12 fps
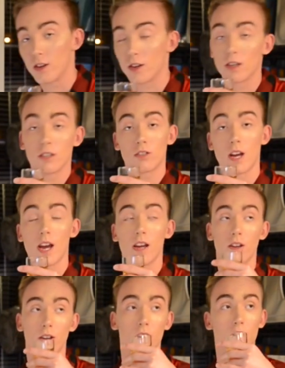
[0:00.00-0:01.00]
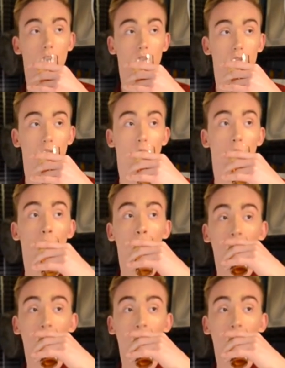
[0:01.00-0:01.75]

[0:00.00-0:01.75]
You're gonna try it. You're gonna know it's good.